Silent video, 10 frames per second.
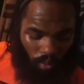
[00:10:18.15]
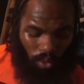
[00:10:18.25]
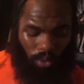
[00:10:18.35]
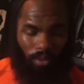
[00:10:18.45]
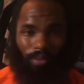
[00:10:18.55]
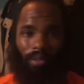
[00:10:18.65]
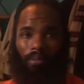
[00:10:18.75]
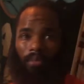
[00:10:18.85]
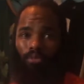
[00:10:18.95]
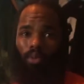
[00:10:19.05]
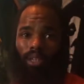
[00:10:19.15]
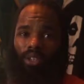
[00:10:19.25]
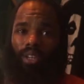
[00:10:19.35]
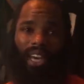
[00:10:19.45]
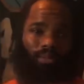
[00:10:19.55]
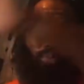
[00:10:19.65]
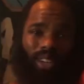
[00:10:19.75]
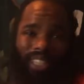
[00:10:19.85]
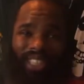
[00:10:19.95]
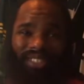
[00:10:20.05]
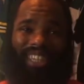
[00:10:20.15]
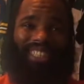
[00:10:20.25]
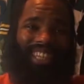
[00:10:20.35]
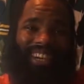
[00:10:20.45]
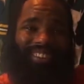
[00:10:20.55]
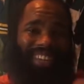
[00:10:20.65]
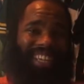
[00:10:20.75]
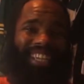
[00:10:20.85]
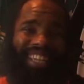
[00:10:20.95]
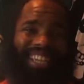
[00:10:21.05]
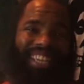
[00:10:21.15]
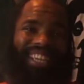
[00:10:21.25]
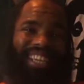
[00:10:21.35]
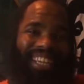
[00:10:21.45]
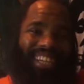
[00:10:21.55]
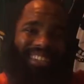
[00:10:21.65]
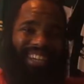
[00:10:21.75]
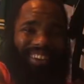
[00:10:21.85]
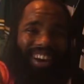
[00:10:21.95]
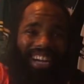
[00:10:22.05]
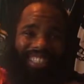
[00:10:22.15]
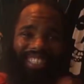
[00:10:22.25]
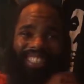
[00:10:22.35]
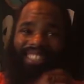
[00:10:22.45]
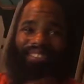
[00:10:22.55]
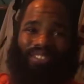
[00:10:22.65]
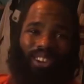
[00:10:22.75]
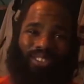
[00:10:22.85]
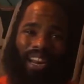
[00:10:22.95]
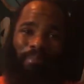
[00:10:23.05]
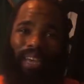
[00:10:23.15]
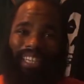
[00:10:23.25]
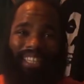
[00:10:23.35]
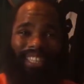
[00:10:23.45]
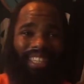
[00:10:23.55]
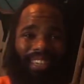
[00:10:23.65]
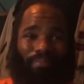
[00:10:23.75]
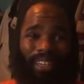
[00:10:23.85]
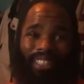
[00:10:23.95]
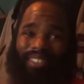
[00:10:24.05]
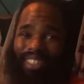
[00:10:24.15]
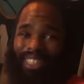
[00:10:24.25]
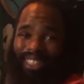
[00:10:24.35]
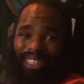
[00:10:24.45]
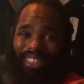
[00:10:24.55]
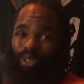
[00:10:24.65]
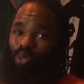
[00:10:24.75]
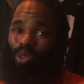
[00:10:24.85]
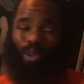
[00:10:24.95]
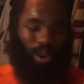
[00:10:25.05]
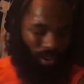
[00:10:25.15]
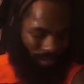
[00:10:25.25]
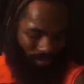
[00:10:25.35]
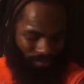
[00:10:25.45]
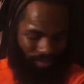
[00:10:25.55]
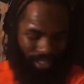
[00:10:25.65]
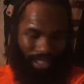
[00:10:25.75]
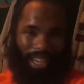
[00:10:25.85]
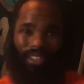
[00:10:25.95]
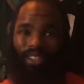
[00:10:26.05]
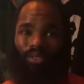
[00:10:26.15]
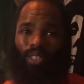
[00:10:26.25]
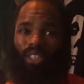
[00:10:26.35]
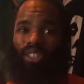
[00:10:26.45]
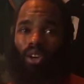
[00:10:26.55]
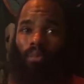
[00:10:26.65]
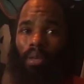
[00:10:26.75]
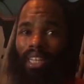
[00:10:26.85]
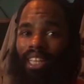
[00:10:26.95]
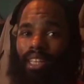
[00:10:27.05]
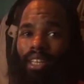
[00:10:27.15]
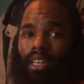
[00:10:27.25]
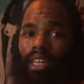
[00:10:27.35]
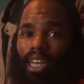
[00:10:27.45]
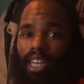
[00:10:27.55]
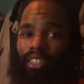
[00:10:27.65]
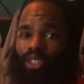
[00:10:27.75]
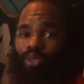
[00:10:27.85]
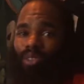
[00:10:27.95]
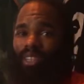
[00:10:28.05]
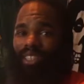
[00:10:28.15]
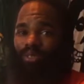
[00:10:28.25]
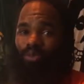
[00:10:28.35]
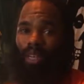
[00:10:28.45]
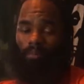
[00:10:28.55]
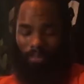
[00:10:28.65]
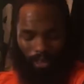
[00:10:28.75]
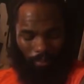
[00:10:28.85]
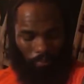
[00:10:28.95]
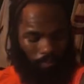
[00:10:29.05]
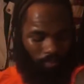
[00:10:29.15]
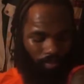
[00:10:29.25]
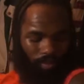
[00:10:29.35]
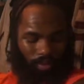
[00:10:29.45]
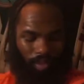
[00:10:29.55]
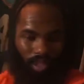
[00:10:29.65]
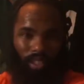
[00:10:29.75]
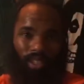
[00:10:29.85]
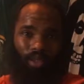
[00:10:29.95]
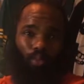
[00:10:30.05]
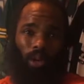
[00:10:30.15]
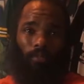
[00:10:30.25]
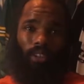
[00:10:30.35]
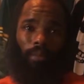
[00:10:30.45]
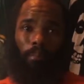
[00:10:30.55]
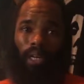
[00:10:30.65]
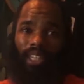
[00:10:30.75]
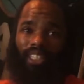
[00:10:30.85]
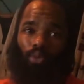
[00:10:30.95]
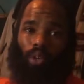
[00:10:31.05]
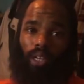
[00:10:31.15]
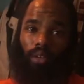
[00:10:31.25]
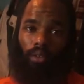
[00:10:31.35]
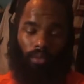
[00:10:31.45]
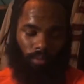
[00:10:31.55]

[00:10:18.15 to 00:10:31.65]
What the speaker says: Whew. Before we do that, we want to stretch out and allow oxygen to flow right back into that muscle, because this, whew, after doing so many endurance reps, you will feel burn as well.